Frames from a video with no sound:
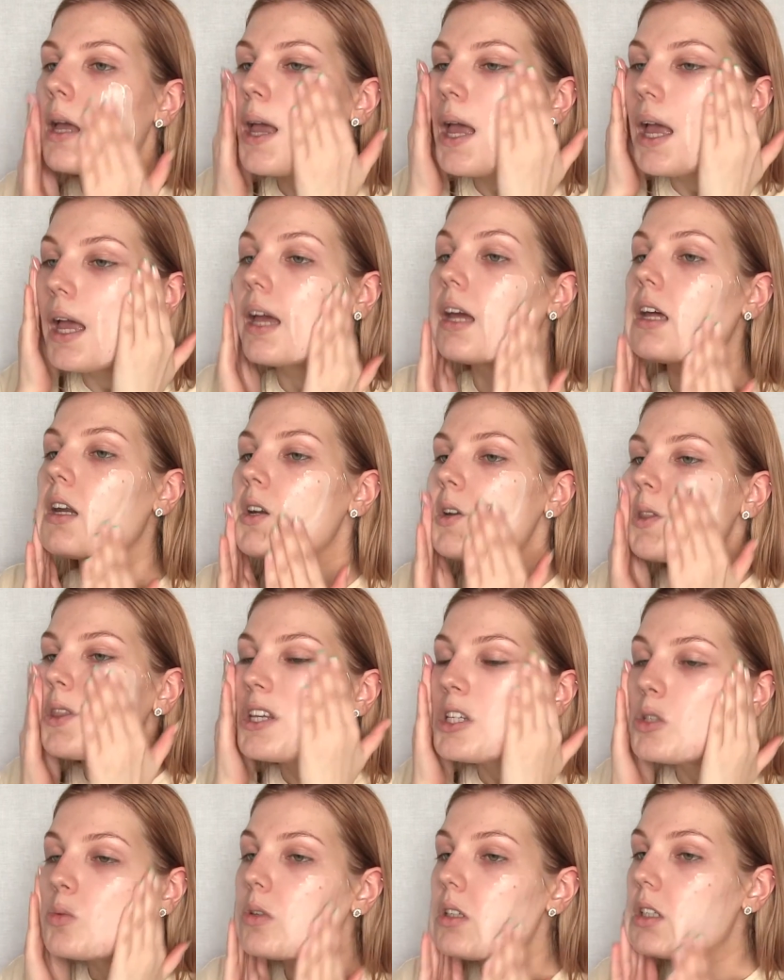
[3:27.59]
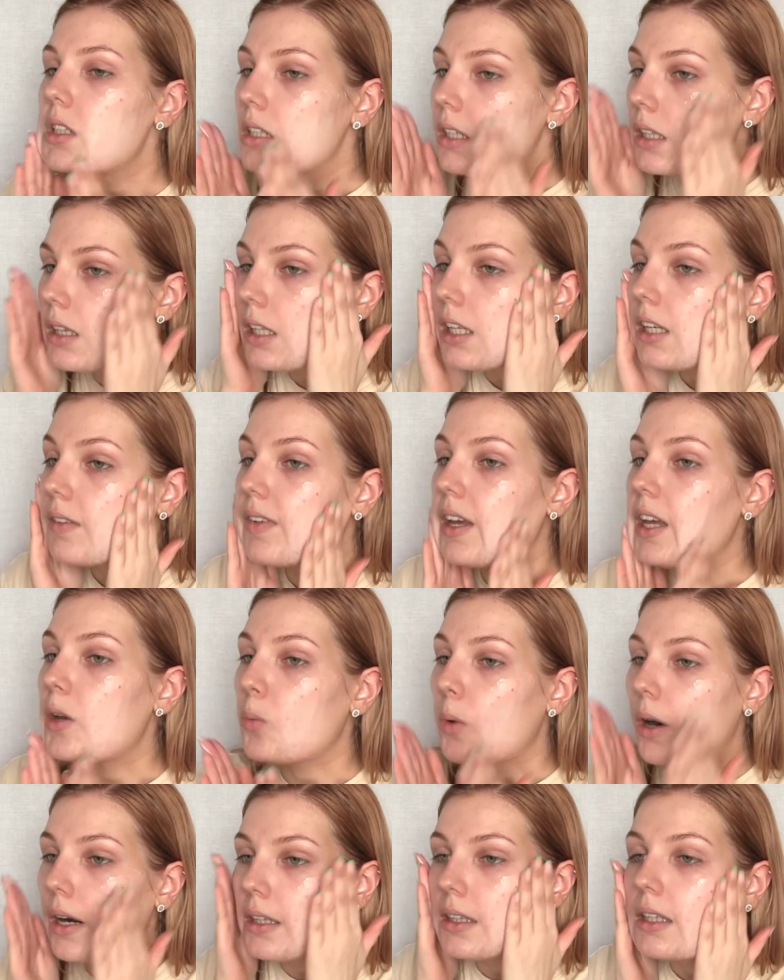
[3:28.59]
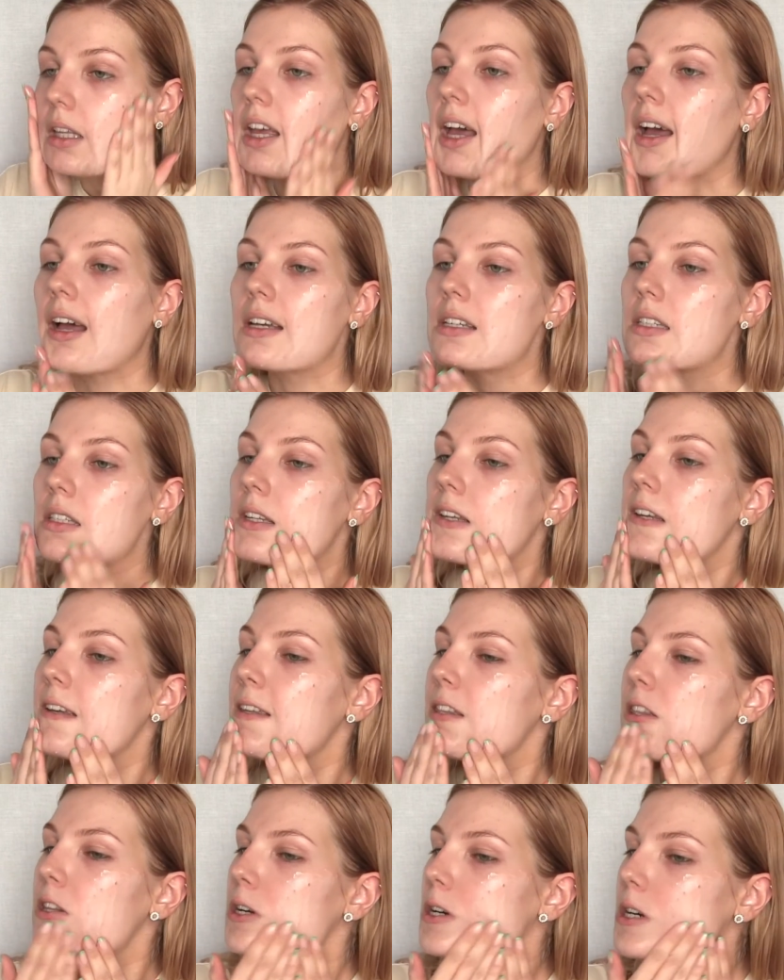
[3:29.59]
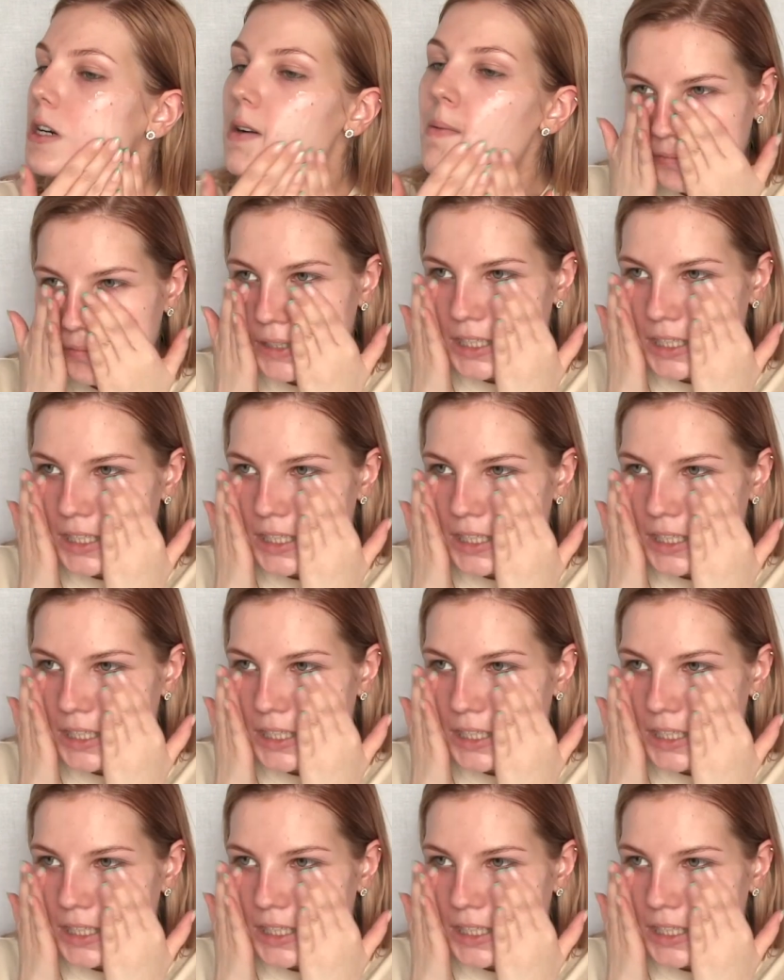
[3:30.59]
And this one didn't leave a white cast either.